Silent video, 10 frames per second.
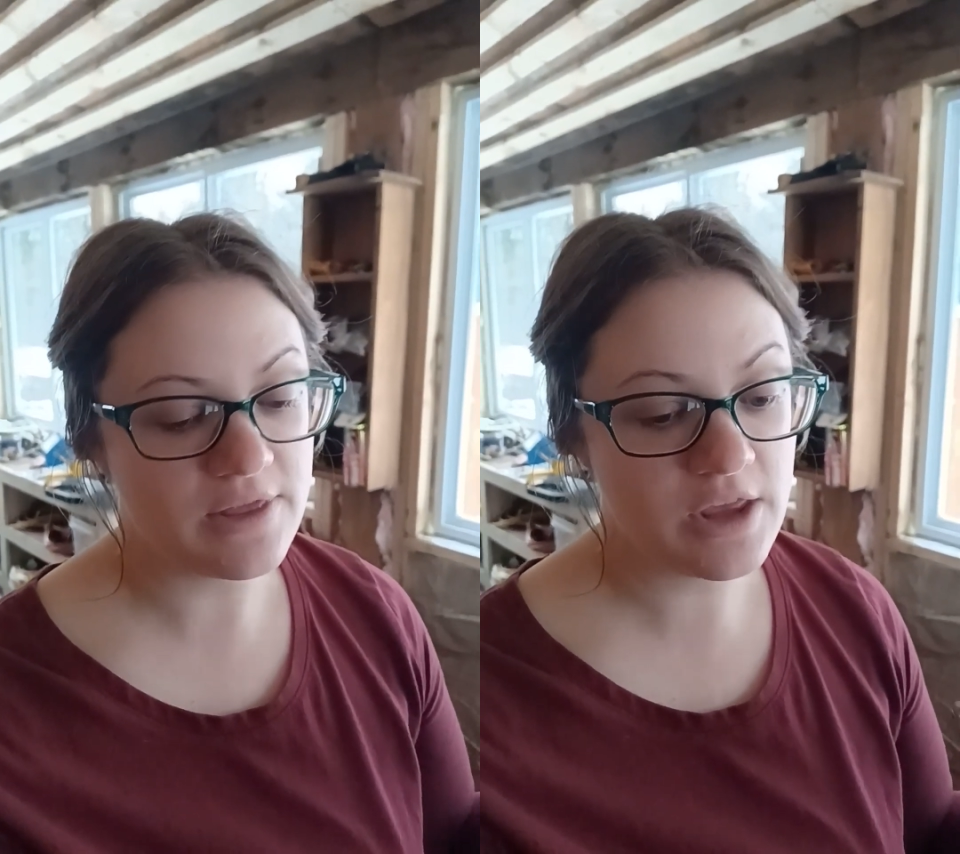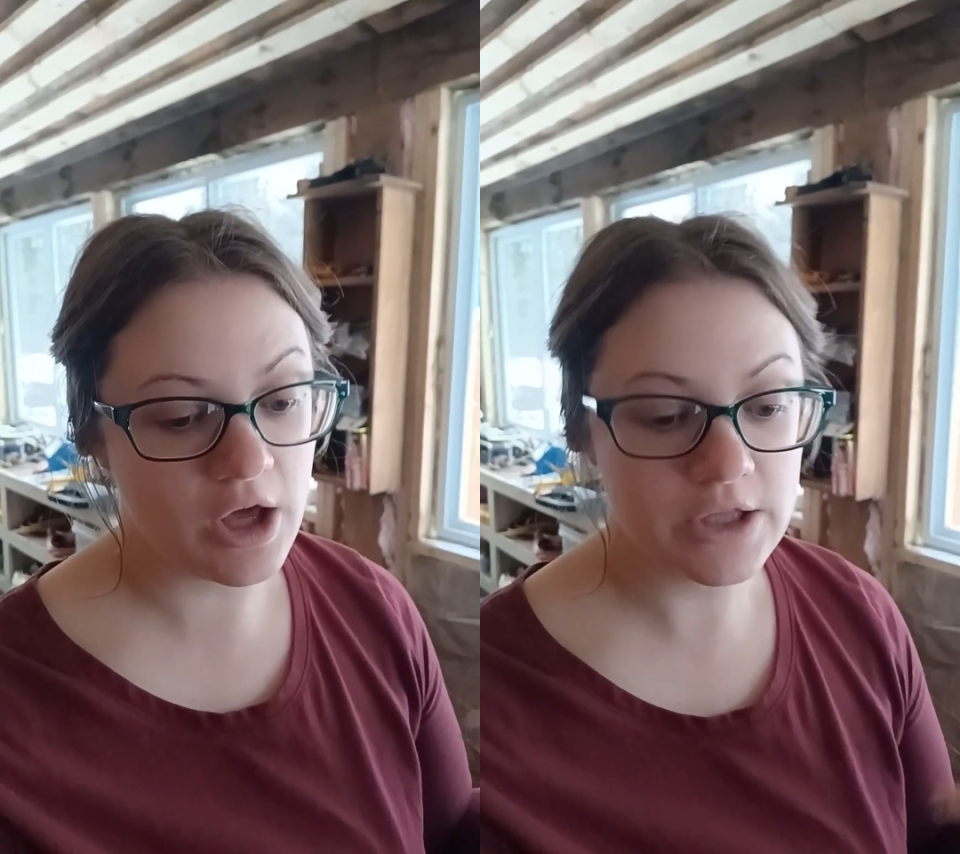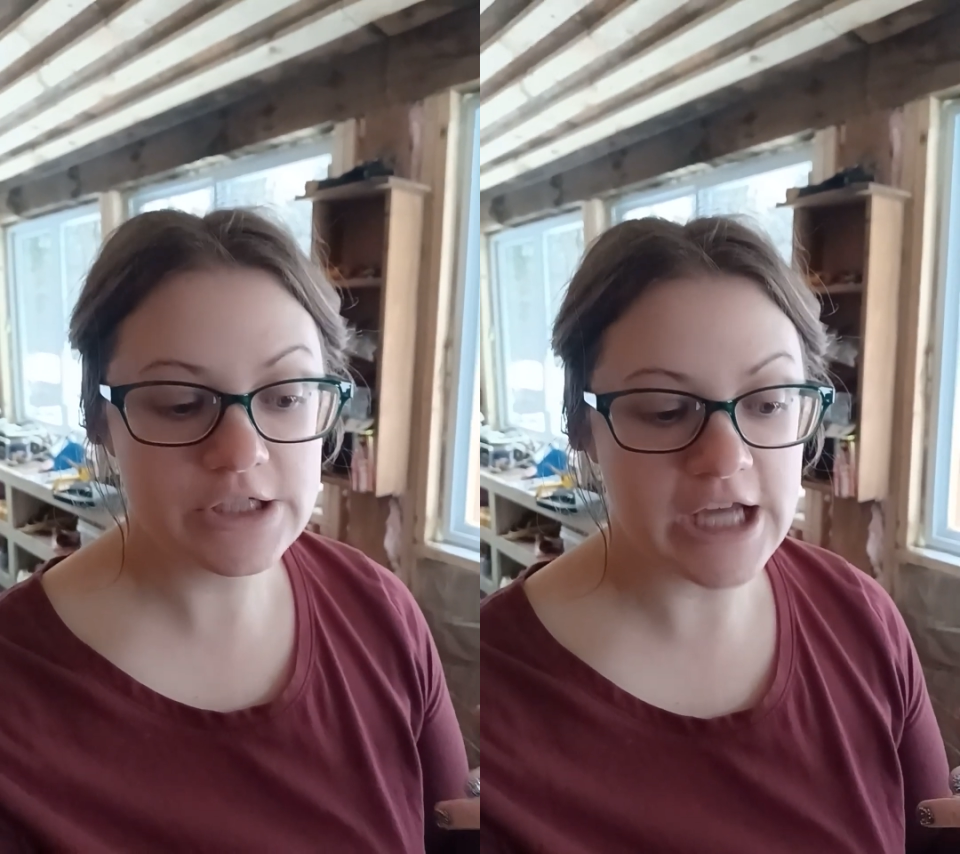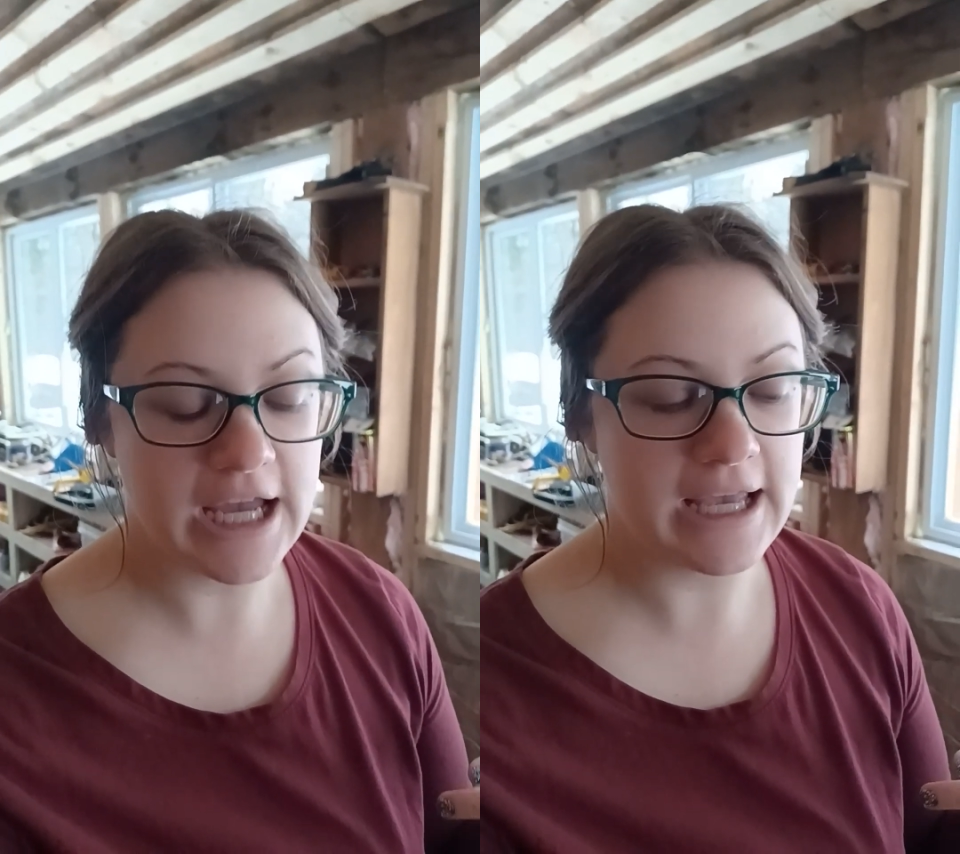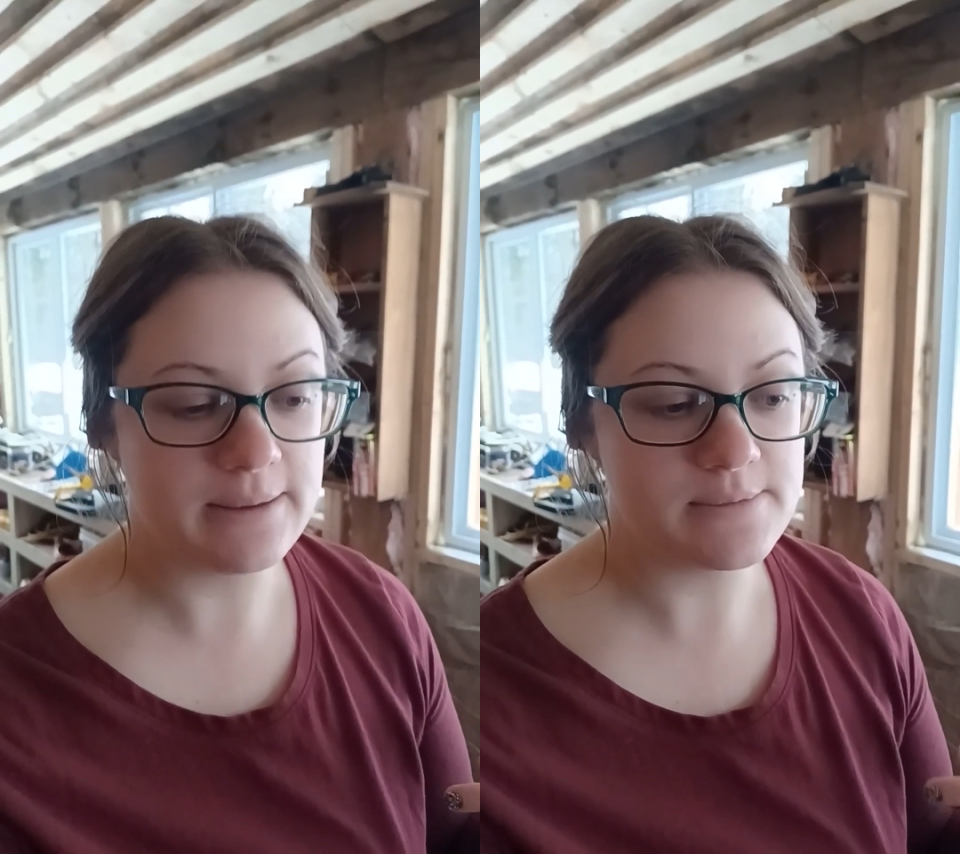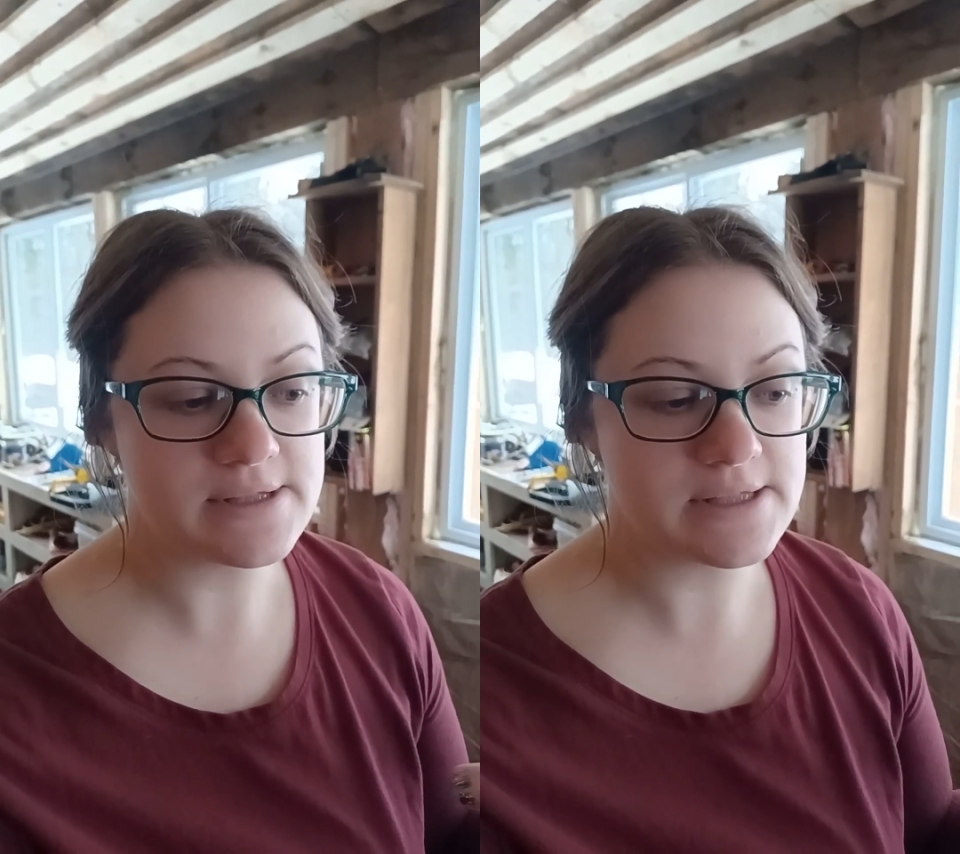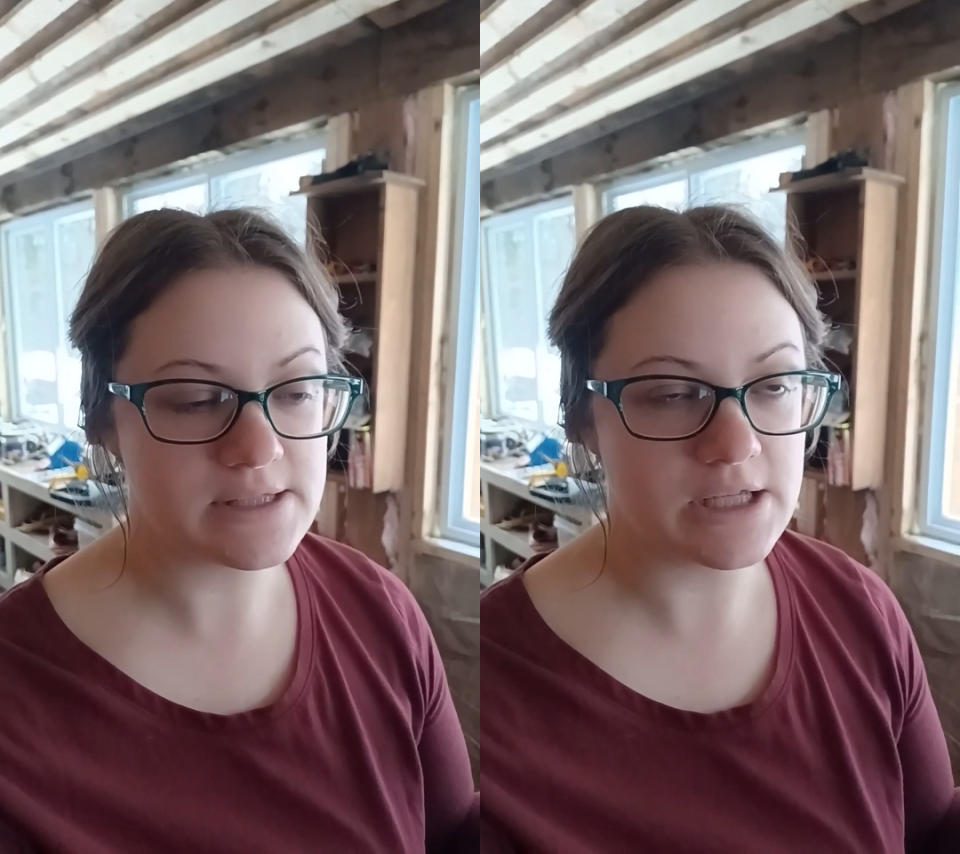the other times,